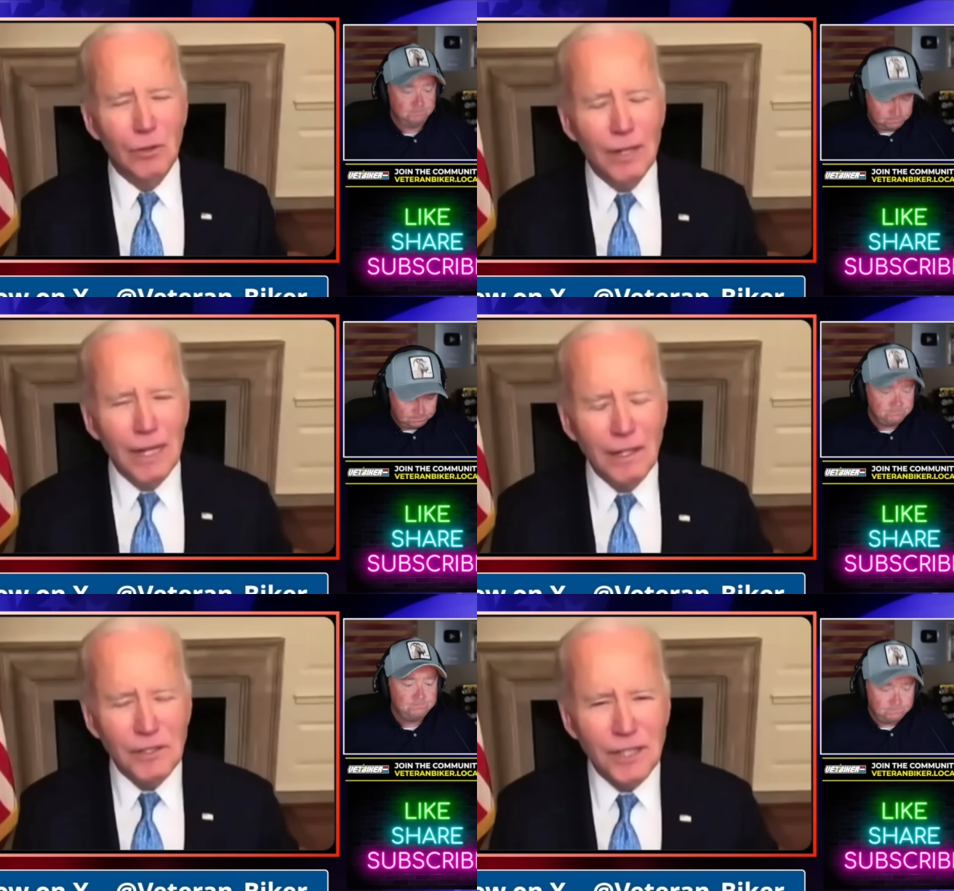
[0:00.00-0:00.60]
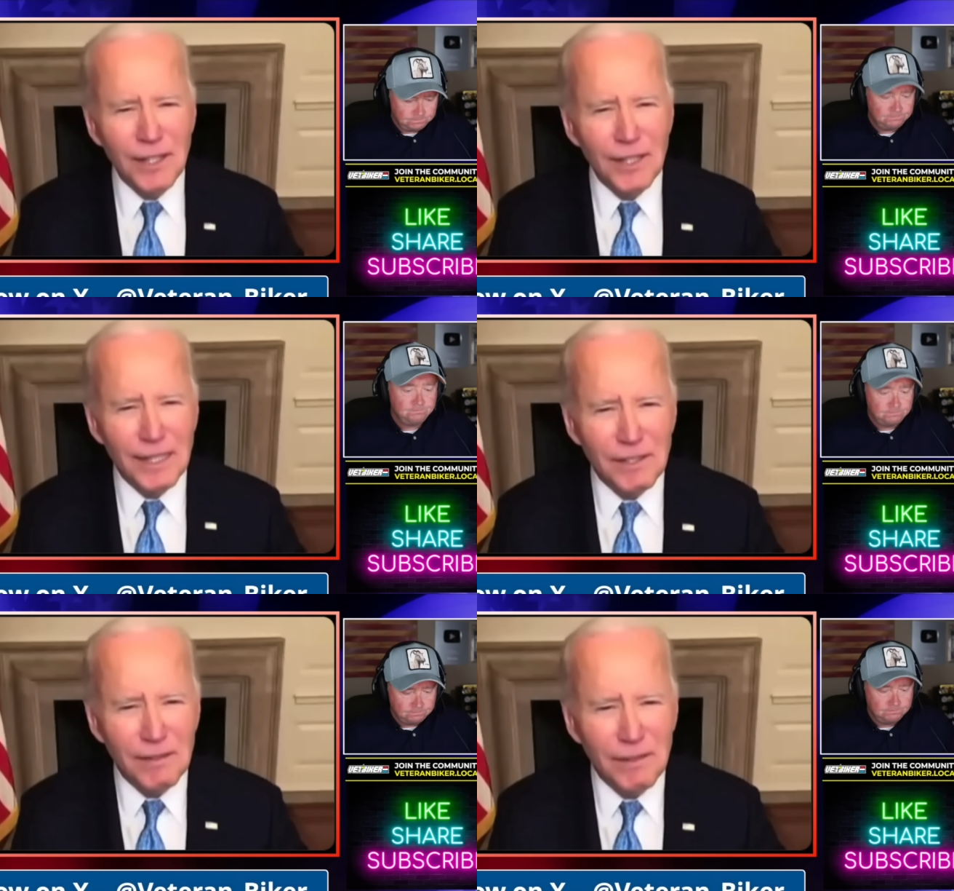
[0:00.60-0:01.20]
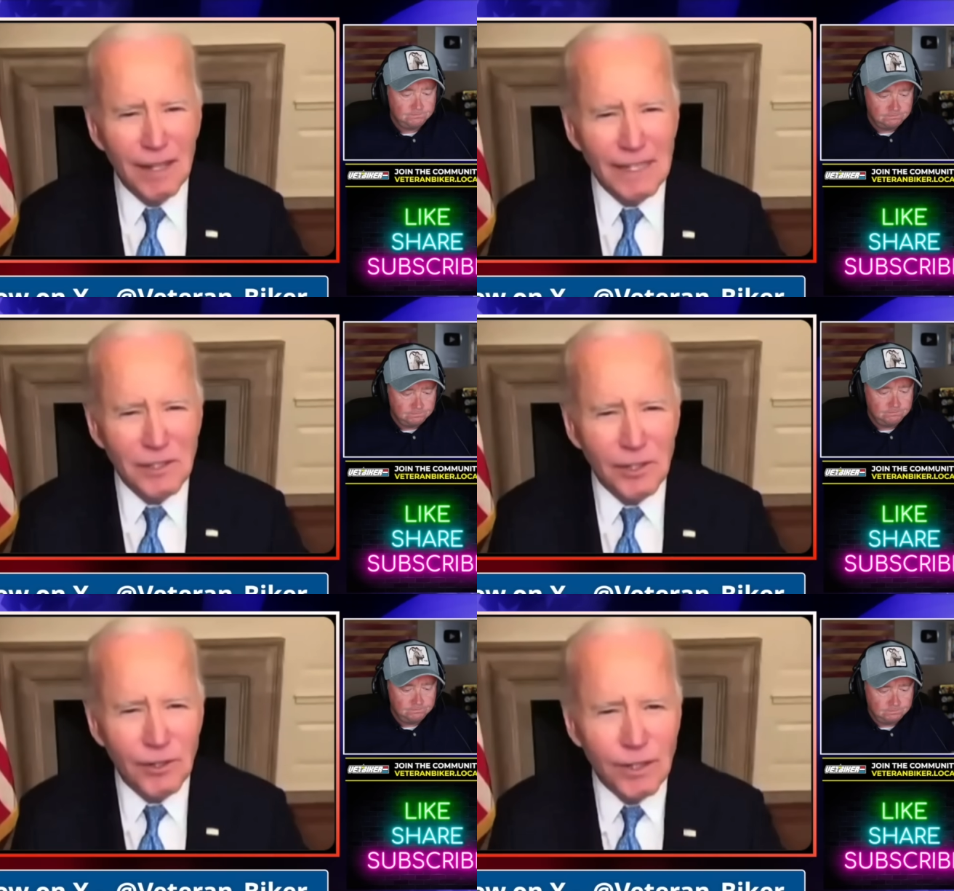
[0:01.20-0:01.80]
Speaker 1: Who the hell has said that in the
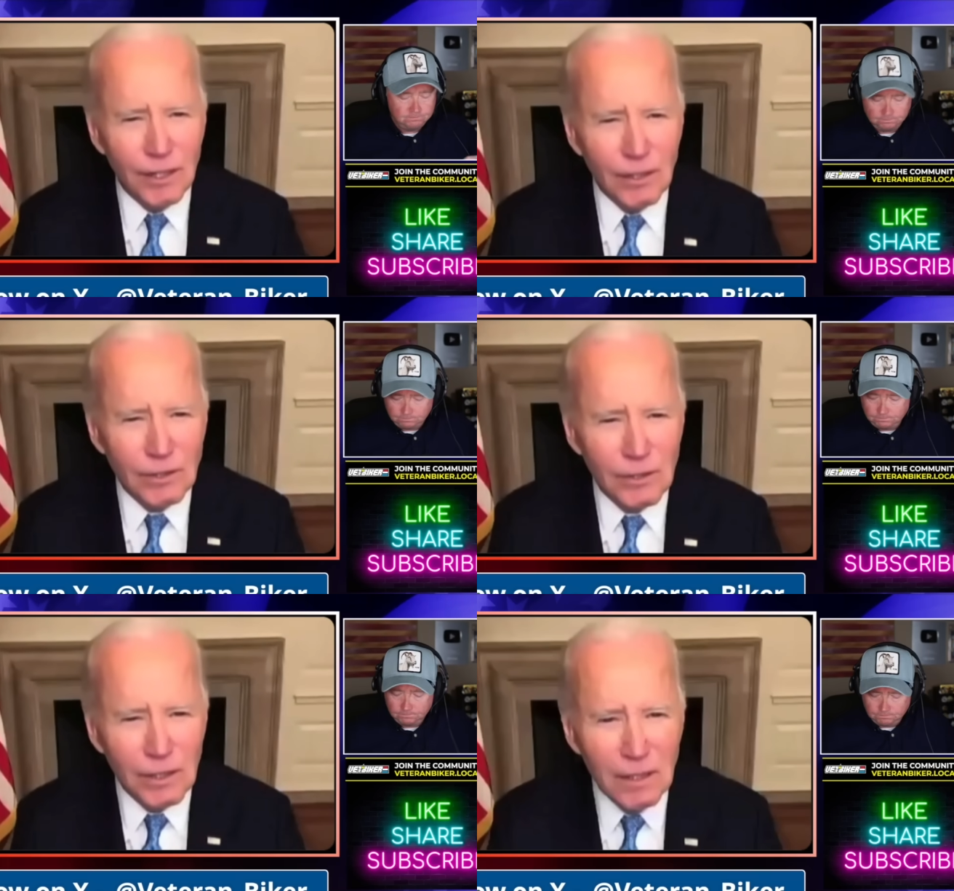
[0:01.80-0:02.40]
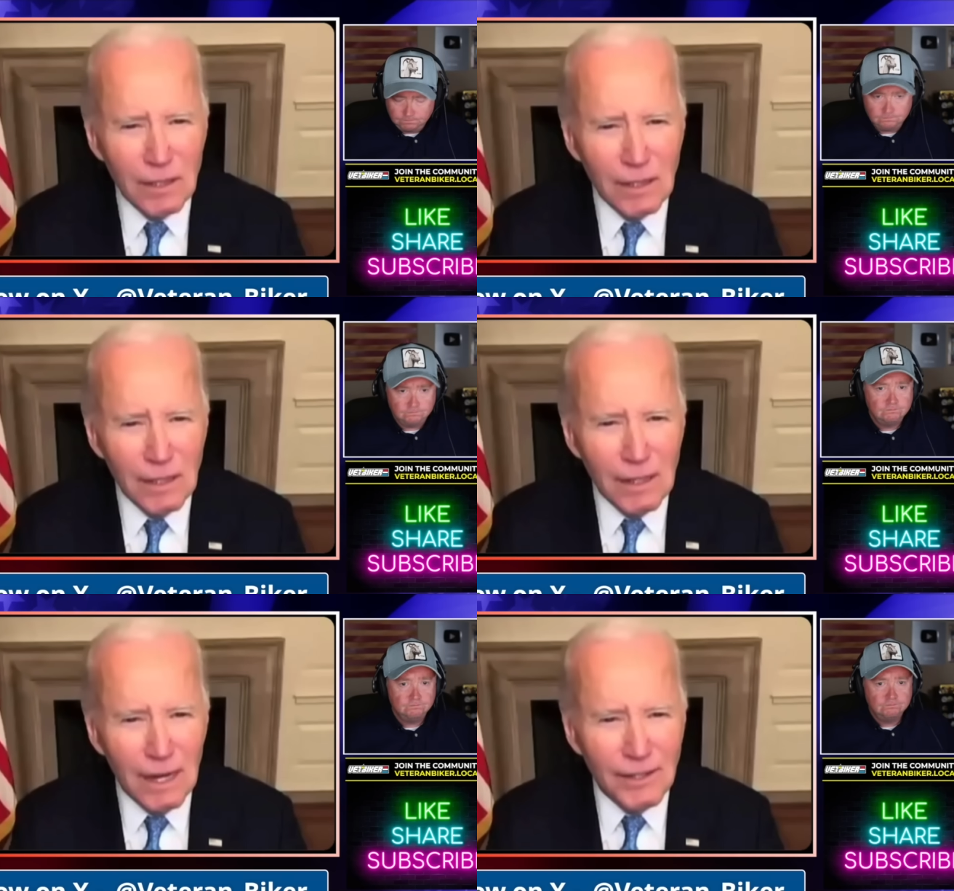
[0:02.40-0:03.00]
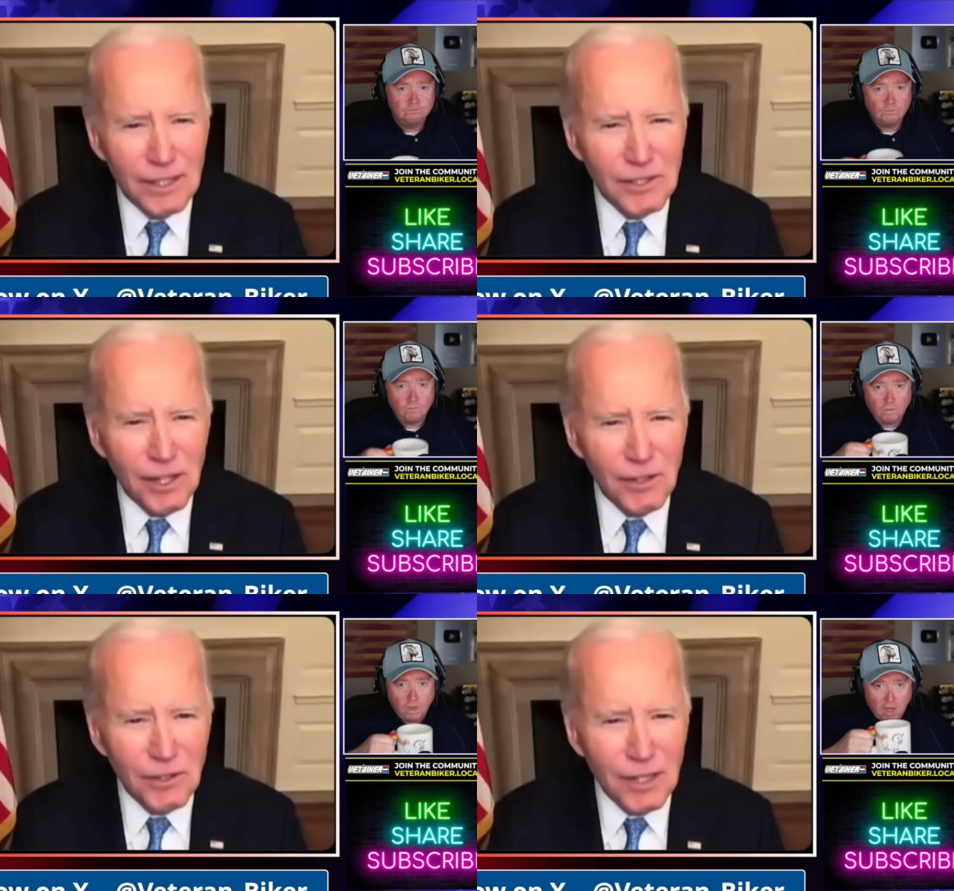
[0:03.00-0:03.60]
last hundred years? Mm. And
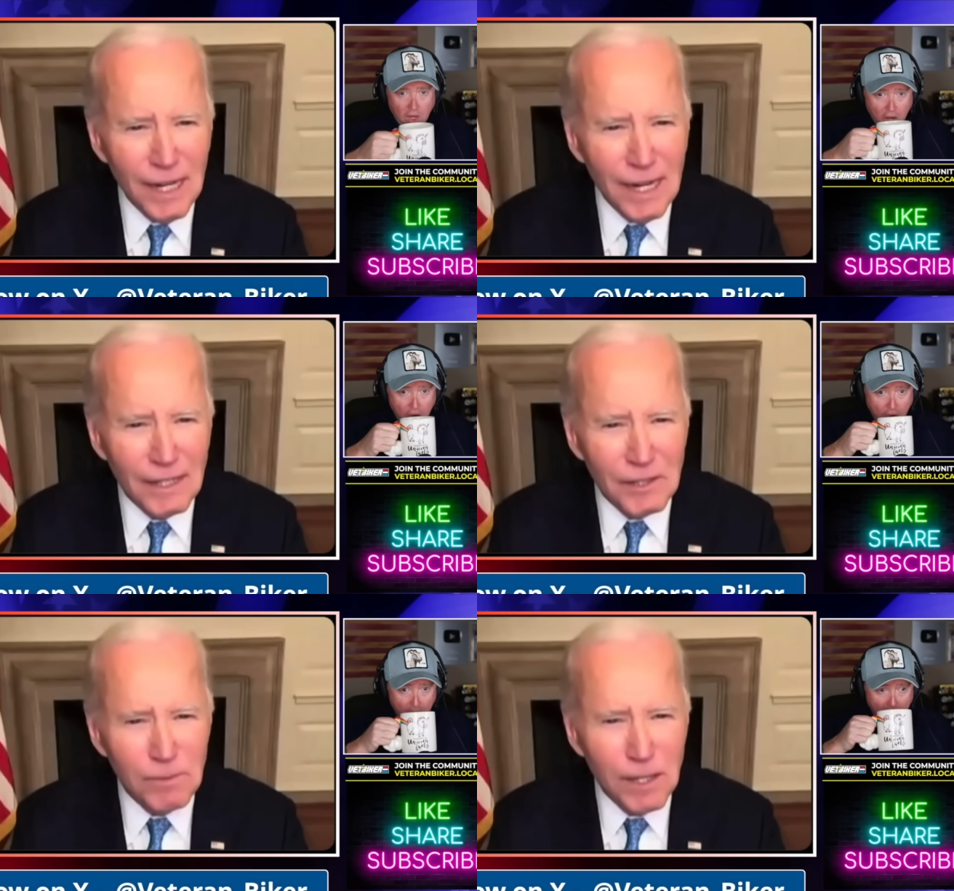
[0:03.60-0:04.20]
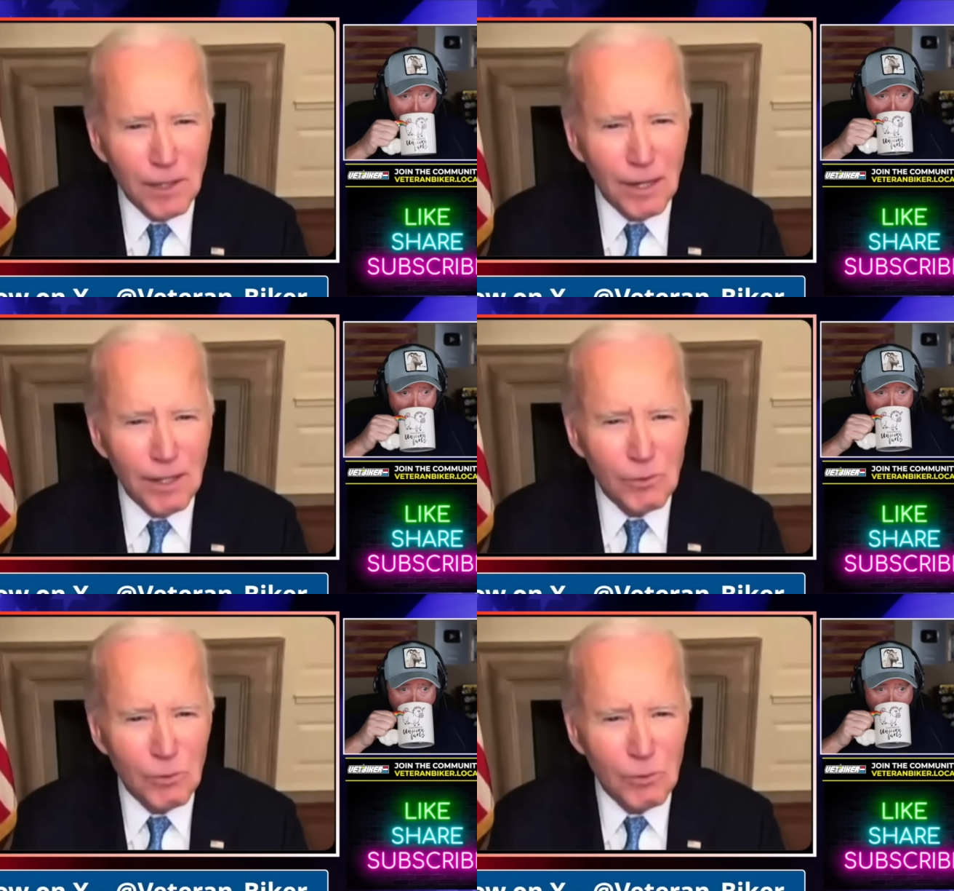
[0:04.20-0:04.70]
just the other day, a speaker at